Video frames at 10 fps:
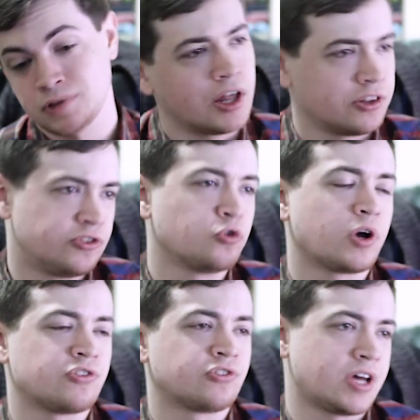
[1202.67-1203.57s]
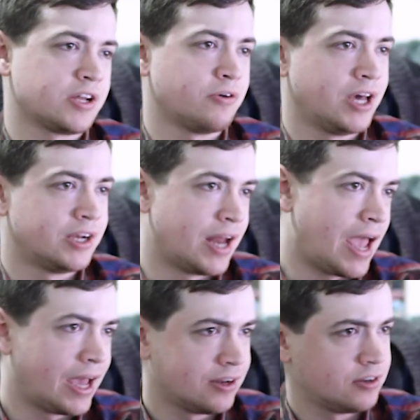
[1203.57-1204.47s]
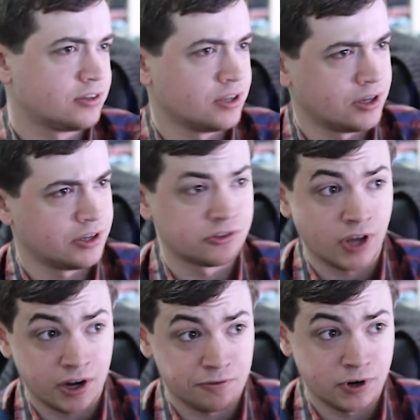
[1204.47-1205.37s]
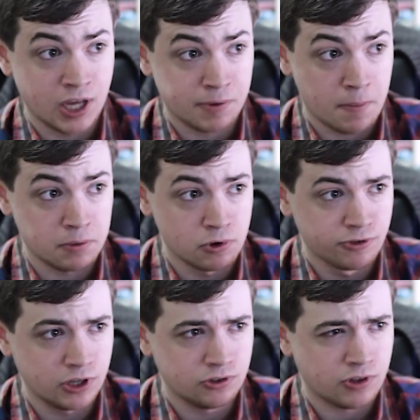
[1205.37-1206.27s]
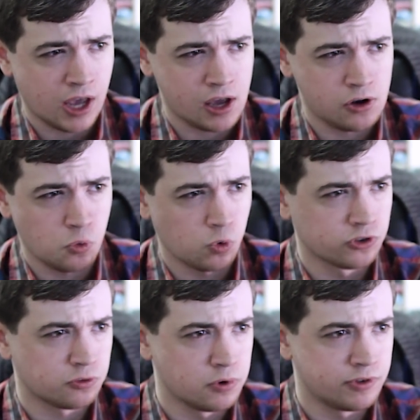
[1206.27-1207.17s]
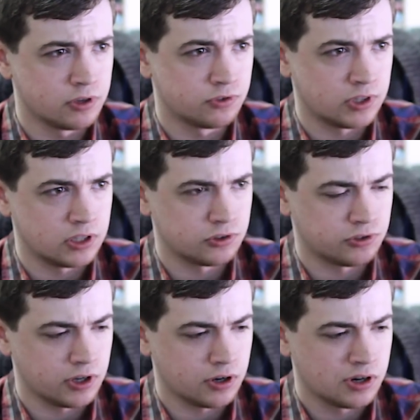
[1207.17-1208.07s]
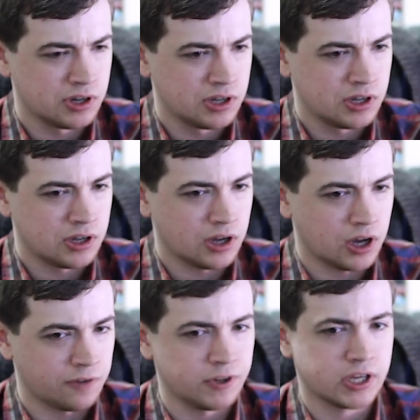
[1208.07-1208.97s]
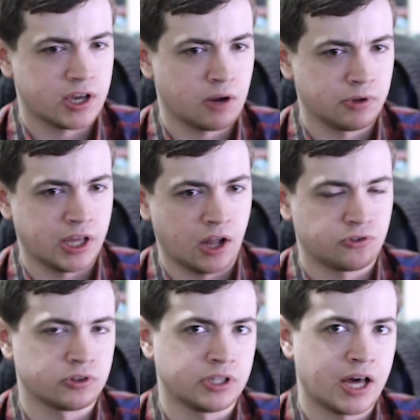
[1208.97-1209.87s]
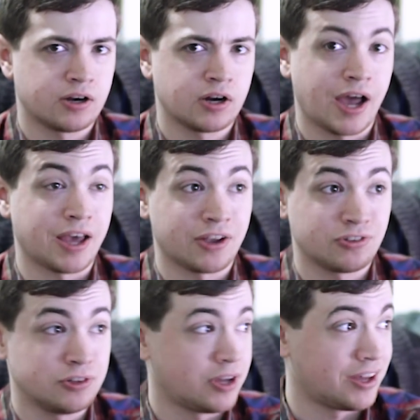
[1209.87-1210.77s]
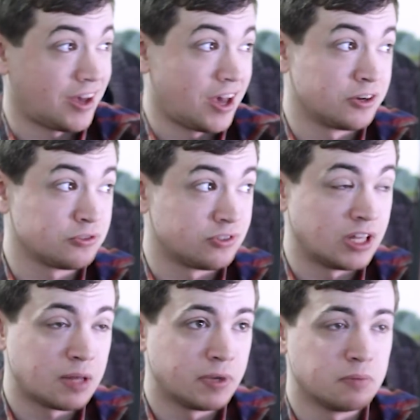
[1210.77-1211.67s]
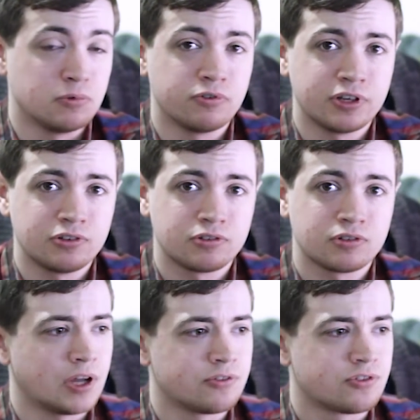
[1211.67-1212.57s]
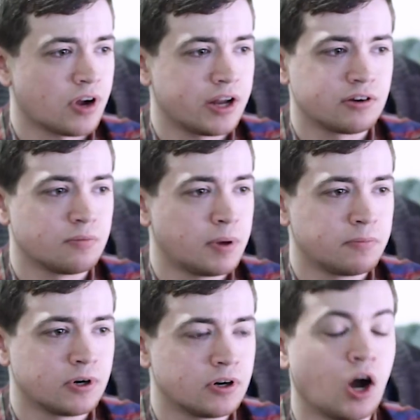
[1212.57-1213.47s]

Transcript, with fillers: Uh, these two questions kind of go hand in hand. Uh, excited for any upcoming movies and worst movie you've seen this year. I feel like I can't really answer the latter. I actually don't. I don't see that many movies. I'm trying to remember.